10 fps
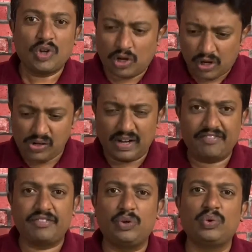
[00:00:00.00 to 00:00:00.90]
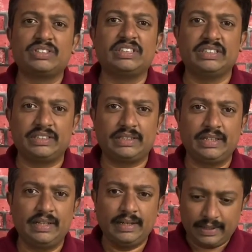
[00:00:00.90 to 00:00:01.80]
All you have to do is this.
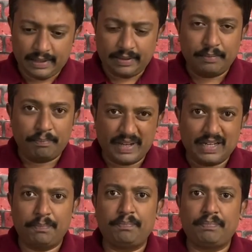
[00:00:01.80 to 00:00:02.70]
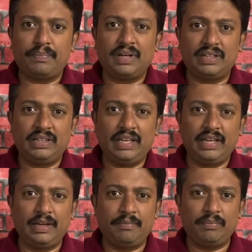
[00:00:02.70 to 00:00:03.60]
Pick up
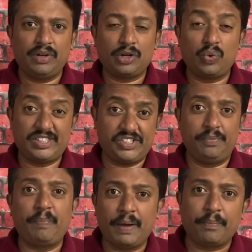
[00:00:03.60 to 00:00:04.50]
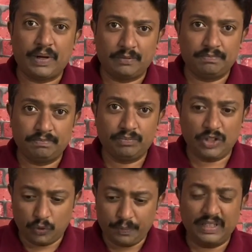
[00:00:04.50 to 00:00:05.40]
the question paper, the
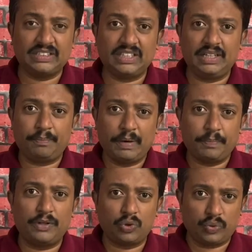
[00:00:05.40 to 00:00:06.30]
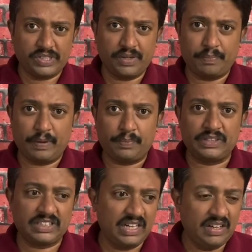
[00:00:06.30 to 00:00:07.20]
UPSC paper 2 question
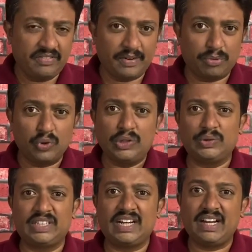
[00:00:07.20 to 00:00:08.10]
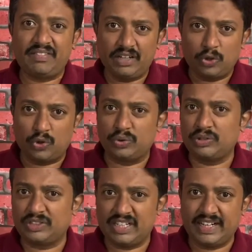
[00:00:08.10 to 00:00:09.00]
papers from 2011 to
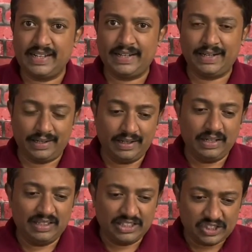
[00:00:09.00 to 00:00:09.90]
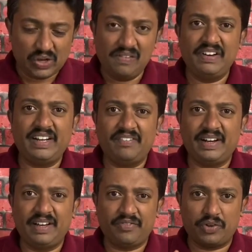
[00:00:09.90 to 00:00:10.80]
2019. Solve it every
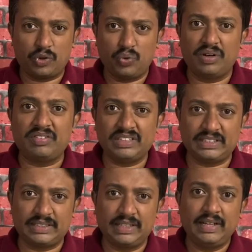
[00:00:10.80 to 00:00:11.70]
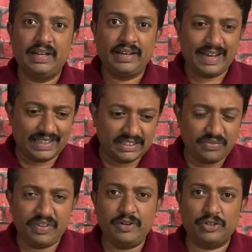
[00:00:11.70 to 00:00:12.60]
day for 2 hours. As and
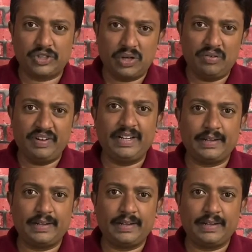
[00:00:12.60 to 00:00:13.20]
when you solve it,